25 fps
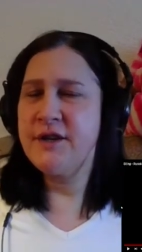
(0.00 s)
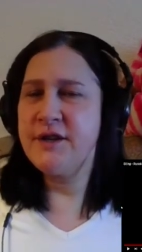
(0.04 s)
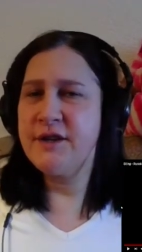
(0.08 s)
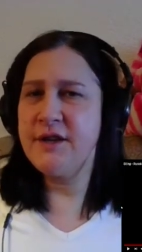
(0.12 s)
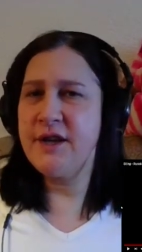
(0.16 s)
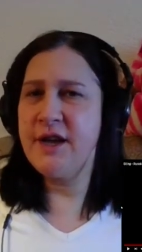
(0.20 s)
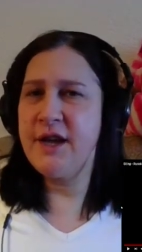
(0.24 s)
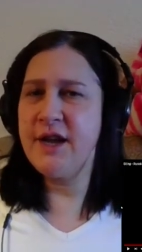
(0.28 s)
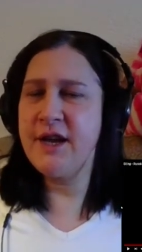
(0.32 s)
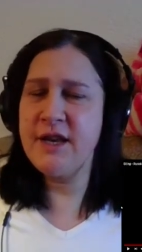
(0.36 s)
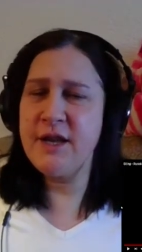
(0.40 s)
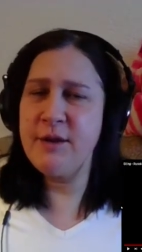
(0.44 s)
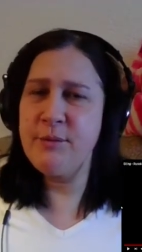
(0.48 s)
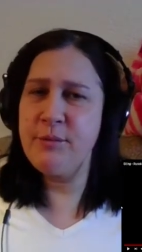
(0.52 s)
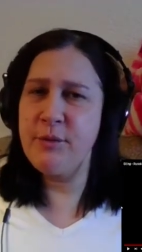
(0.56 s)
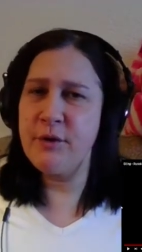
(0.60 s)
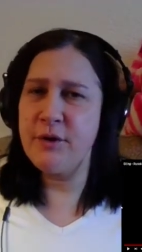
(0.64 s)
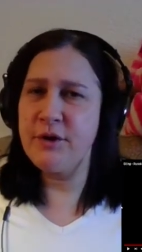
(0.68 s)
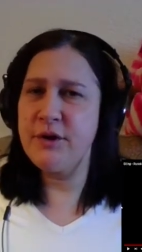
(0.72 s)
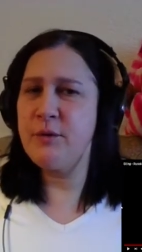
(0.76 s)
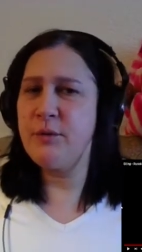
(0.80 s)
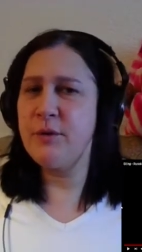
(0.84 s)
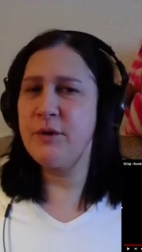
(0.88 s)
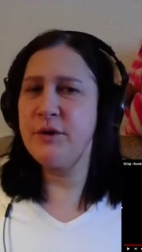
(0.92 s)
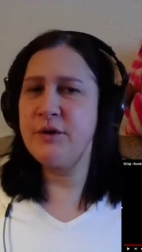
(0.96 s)
anybody
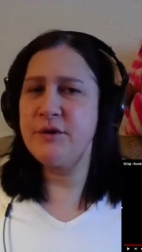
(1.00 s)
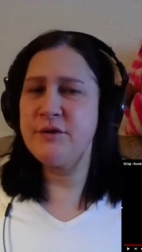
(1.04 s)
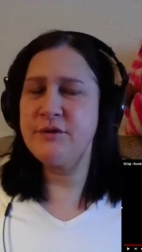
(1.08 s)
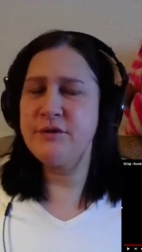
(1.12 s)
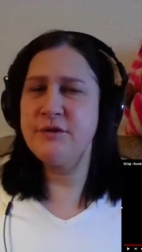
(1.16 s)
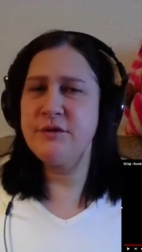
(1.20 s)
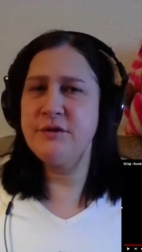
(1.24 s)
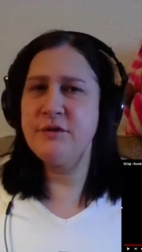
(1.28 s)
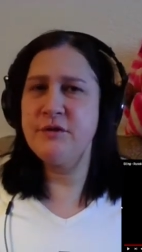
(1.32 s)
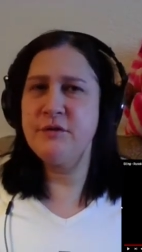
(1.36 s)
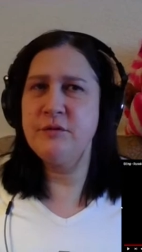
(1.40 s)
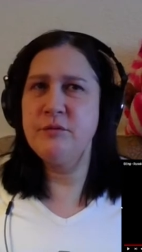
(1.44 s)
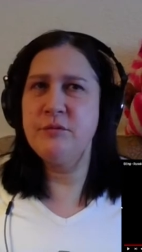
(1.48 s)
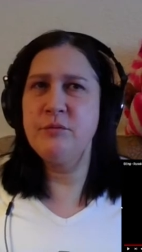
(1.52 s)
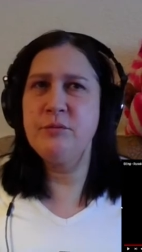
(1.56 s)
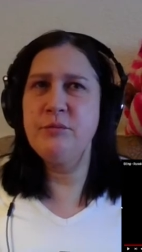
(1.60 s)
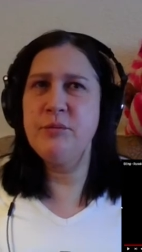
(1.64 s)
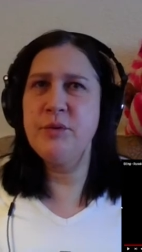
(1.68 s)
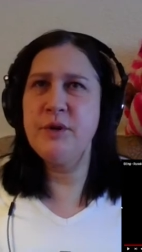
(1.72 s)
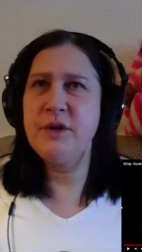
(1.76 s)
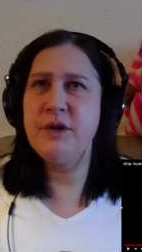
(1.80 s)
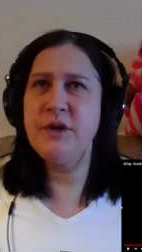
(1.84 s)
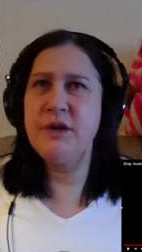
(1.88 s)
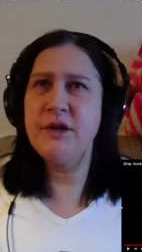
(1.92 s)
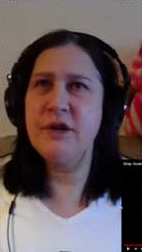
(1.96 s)
want to
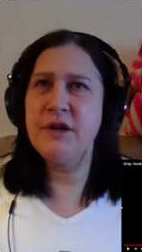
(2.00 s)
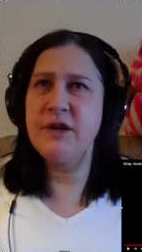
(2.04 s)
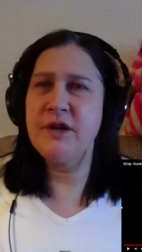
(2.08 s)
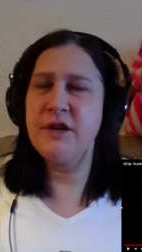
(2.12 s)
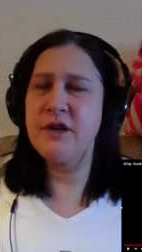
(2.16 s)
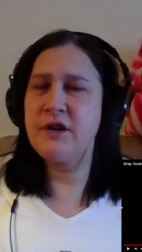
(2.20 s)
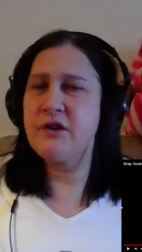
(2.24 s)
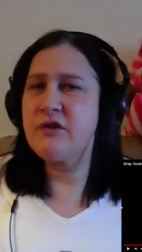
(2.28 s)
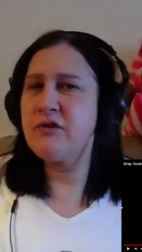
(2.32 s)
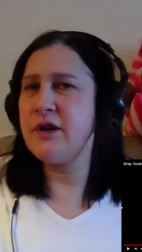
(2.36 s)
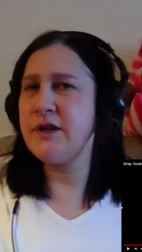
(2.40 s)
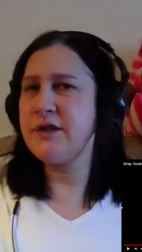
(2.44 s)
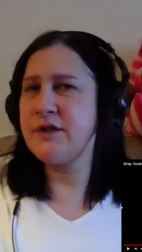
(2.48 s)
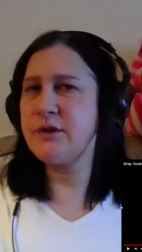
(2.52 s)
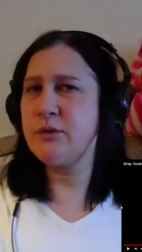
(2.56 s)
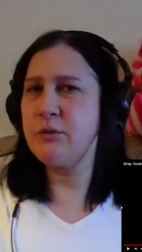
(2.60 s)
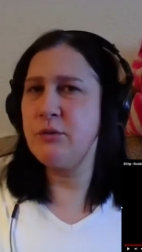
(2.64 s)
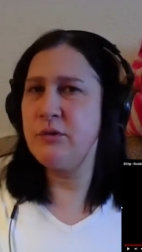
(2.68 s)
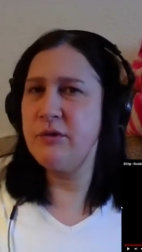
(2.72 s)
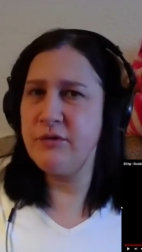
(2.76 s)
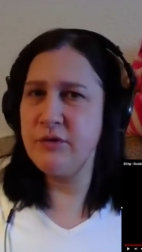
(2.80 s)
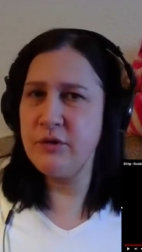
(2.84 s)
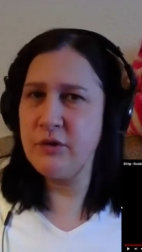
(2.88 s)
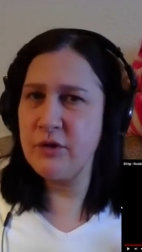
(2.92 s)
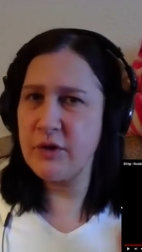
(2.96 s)
be an aggressor
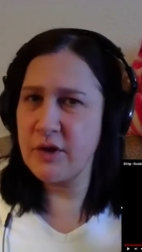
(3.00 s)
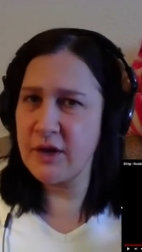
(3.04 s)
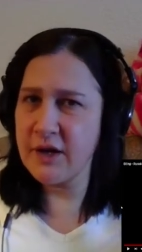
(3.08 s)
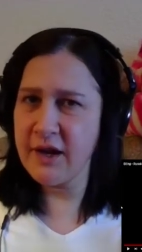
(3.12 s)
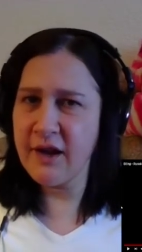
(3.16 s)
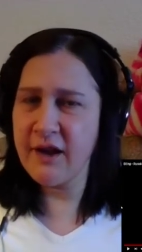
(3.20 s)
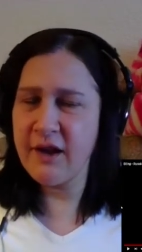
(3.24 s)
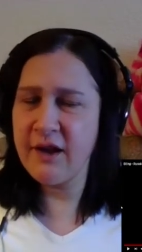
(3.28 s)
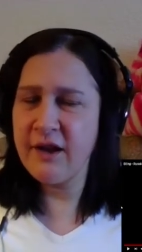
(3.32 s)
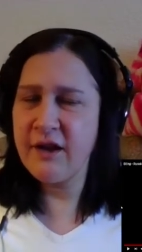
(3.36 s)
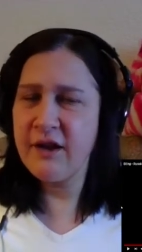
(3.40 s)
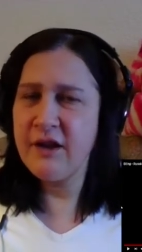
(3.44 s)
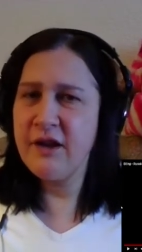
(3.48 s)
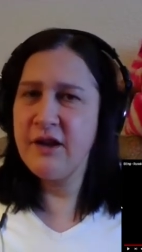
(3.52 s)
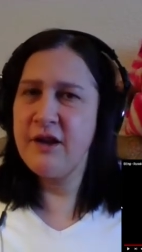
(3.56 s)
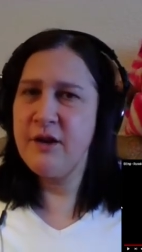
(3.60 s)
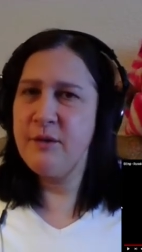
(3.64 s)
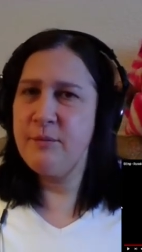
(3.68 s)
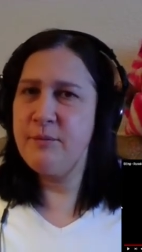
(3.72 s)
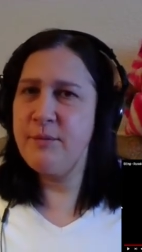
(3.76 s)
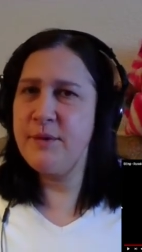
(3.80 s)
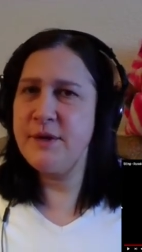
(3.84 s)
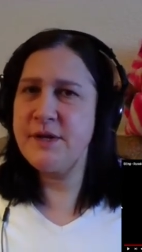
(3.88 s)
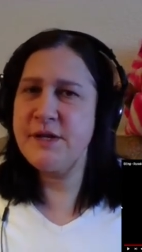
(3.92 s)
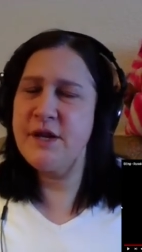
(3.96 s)
with nuclear
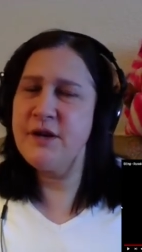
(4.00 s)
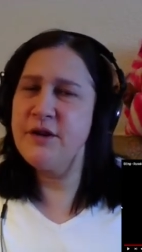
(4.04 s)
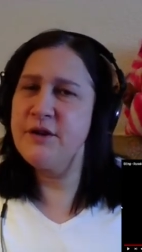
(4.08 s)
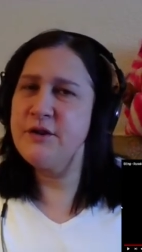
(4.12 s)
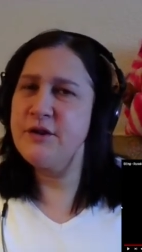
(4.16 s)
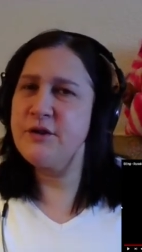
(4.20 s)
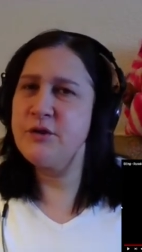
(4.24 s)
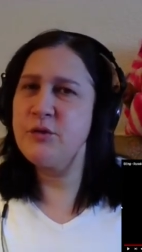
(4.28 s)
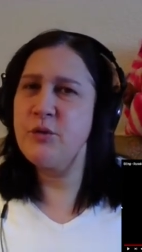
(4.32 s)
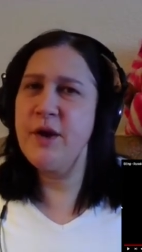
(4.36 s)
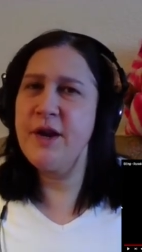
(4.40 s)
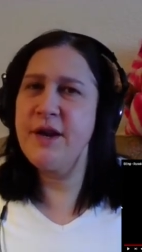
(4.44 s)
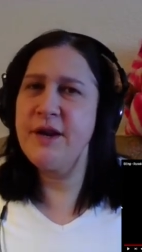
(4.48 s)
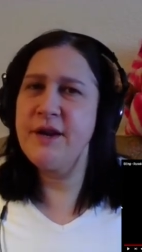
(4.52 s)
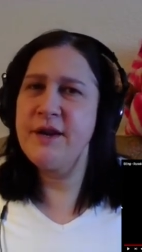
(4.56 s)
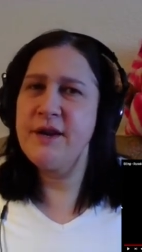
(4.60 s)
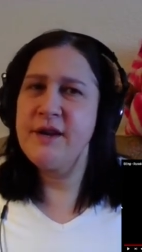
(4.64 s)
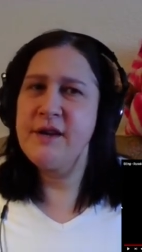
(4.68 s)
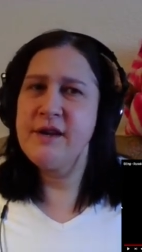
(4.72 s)
missiles when,